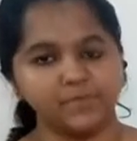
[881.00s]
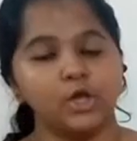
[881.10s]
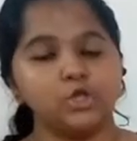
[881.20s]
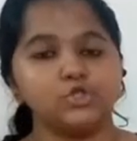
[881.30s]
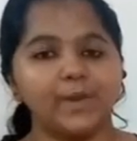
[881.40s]

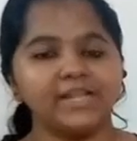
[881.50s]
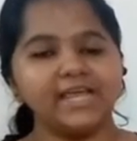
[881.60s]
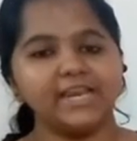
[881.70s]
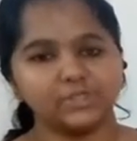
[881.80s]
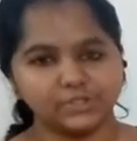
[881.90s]
So when they
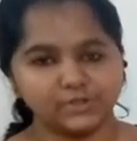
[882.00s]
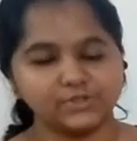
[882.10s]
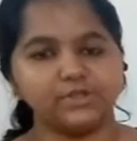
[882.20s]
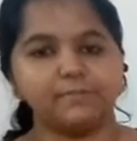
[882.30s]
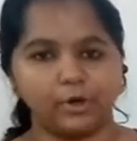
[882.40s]
are introduced to
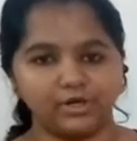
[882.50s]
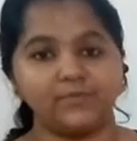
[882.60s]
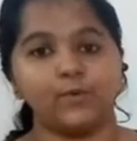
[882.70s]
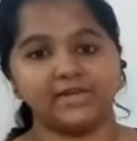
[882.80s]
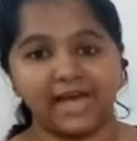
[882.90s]
the body,
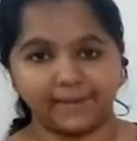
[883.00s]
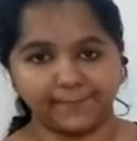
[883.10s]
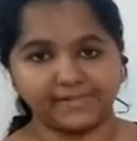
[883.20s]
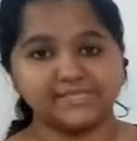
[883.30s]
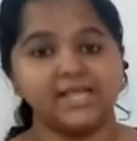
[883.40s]
what
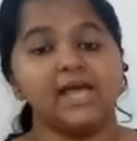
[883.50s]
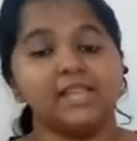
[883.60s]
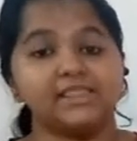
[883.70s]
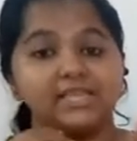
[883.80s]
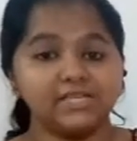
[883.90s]
happens?
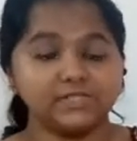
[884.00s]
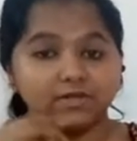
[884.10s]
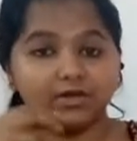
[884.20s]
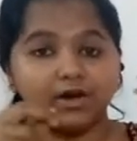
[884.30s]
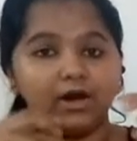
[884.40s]
These
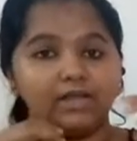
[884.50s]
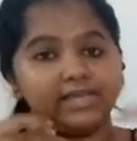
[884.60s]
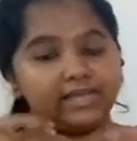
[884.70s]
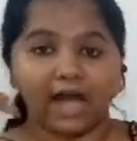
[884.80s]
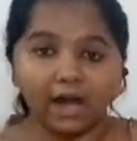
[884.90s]

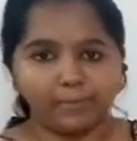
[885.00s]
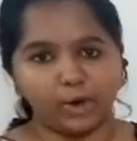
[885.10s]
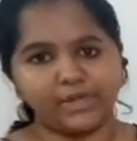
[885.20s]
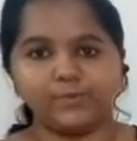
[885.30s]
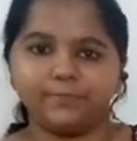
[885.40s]
our
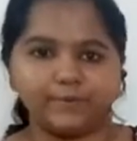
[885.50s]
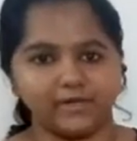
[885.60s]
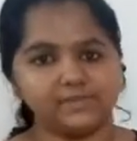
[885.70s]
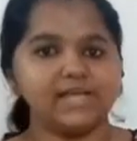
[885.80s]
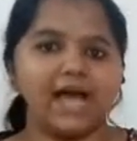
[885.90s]
body would
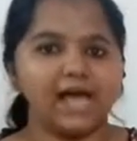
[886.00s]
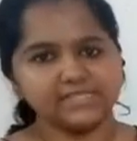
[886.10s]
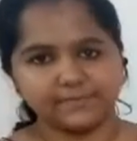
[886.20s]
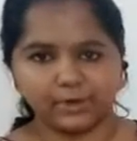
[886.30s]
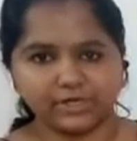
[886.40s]
produce
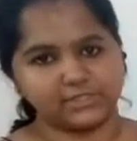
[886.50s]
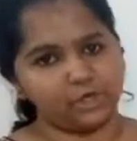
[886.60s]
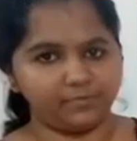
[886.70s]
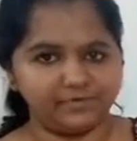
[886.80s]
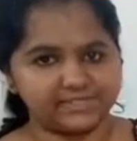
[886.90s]
antibodies,
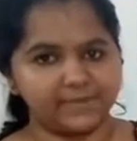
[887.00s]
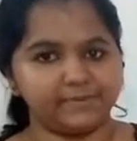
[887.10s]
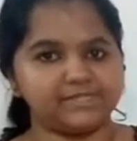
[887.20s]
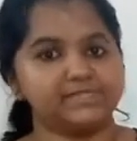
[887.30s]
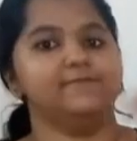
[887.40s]
obviously, because
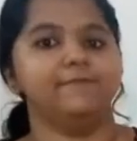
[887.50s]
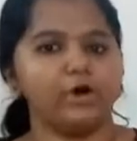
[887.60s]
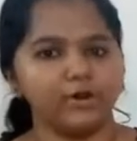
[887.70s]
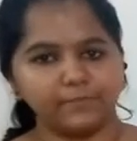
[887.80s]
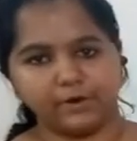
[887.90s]
it's a
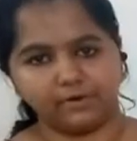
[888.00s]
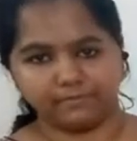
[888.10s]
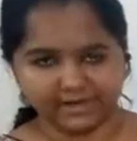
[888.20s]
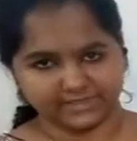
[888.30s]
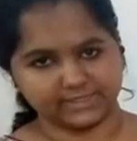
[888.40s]
foreign
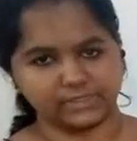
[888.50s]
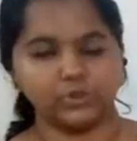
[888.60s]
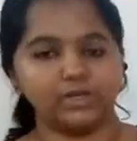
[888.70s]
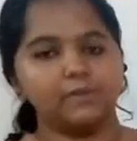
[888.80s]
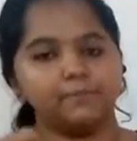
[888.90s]
particle. So it
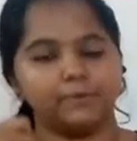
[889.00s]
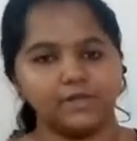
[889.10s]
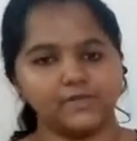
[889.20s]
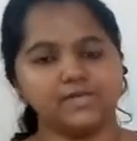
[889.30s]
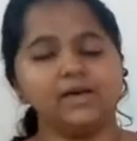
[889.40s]
will
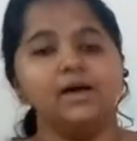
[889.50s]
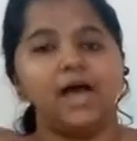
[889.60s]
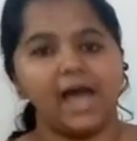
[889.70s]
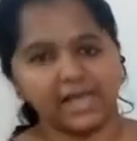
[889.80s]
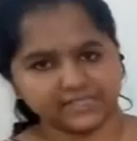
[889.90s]
produce an
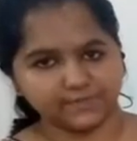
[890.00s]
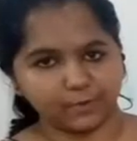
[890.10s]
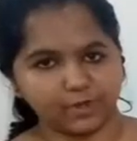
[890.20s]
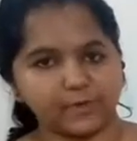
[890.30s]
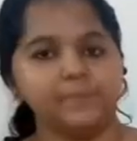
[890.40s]

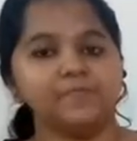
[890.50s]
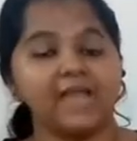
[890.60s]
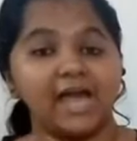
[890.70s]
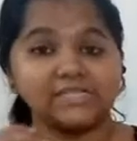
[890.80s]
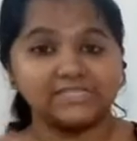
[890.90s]
antibody.
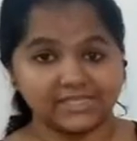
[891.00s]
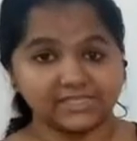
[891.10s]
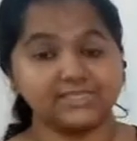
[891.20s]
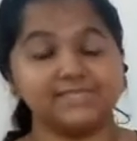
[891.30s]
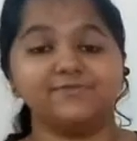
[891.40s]
And since it
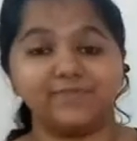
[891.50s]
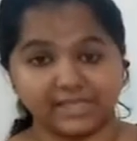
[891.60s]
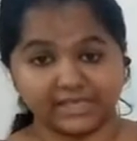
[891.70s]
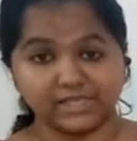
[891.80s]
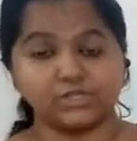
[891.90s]
is
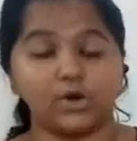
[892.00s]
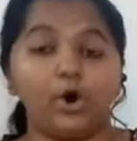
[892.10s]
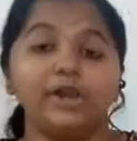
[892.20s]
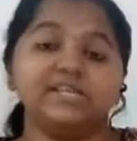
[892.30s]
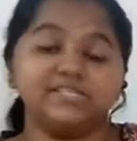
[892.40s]
weakened or
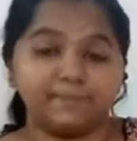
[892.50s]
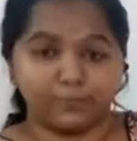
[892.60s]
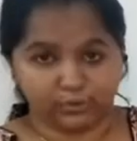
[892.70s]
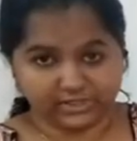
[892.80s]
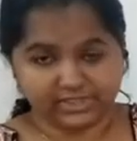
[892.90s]
it is a
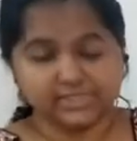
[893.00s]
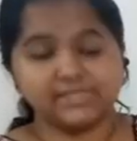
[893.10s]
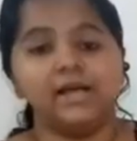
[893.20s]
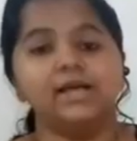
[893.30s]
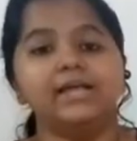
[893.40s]
proteins,
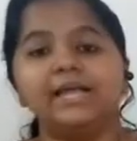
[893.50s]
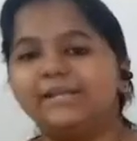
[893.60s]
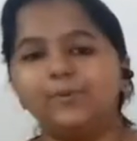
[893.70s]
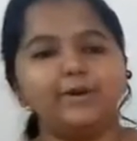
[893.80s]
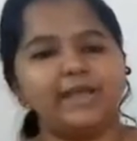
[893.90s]
it
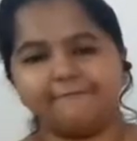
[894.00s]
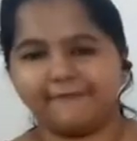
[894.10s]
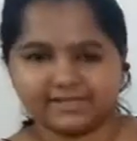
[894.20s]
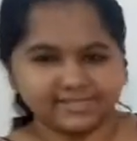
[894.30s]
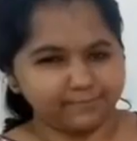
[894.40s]
won't
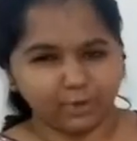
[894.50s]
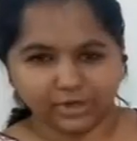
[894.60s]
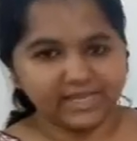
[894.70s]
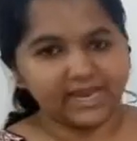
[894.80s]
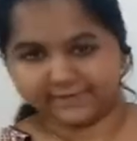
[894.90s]
affect our body
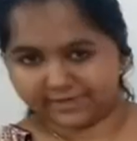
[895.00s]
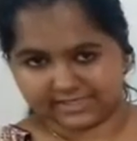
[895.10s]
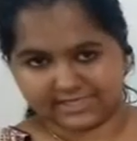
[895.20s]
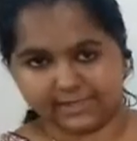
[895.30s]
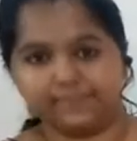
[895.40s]

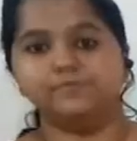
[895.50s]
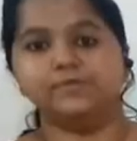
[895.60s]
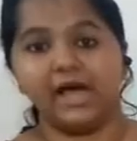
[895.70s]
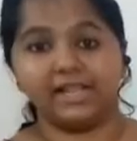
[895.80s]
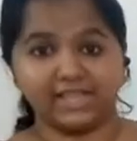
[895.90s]
adversely.
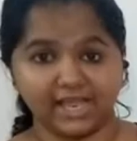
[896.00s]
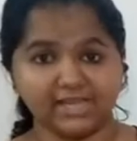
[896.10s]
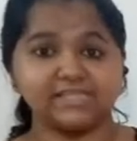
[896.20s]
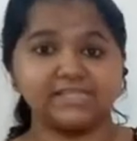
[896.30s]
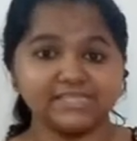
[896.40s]
And
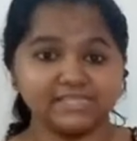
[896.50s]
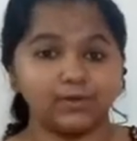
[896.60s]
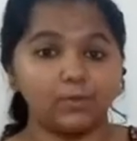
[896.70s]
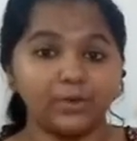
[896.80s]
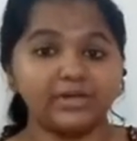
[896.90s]
then
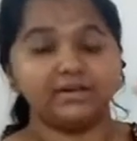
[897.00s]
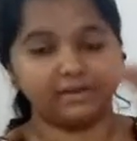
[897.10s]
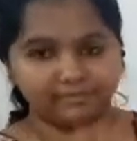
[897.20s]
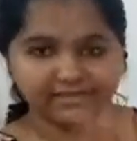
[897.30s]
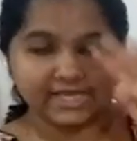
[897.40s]

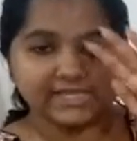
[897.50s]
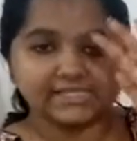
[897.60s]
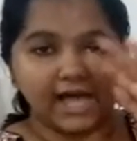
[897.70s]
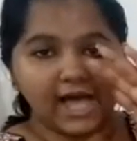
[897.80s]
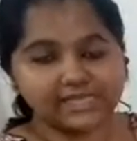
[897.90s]
these
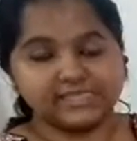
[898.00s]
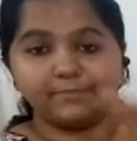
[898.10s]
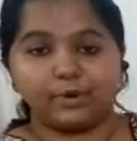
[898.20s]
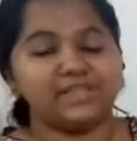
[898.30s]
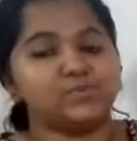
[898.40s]

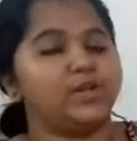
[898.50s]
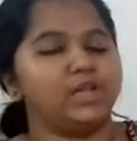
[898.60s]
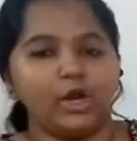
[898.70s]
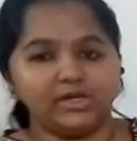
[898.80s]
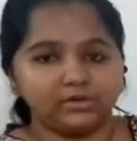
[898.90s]
antibodies will
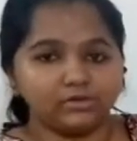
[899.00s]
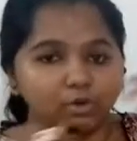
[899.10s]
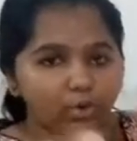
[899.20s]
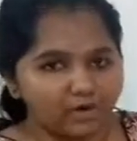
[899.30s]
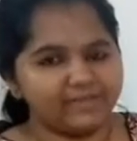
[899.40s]
not go
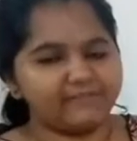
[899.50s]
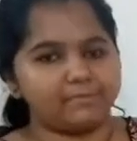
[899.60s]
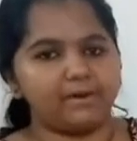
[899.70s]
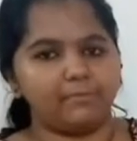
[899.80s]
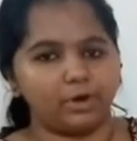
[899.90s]
away from
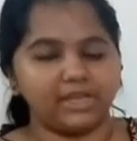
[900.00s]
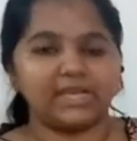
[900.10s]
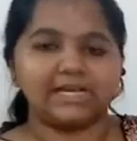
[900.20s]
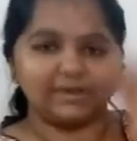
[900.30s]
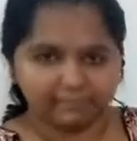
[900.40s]
our body, it
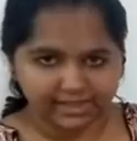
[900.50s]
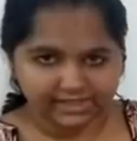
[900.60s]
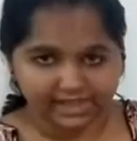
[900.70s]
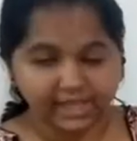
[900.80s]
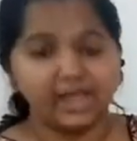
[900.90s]
will remain
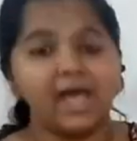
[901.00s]
there.